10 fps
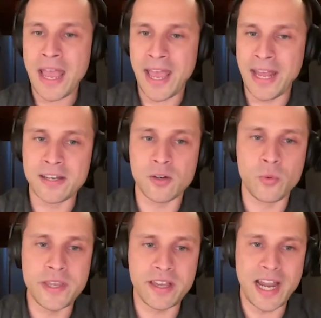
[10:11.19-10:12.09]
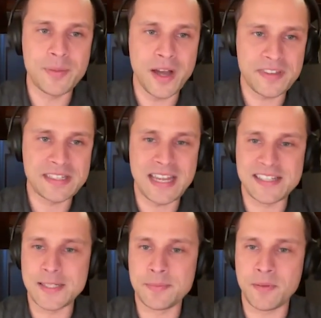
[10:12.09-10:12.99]
And we could
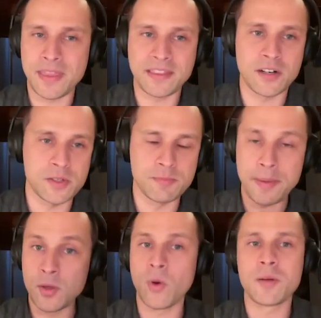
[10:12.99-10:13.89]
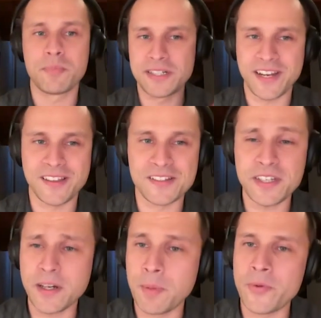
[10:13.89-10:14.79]
hypothesize this, that there was maybe one particular signal,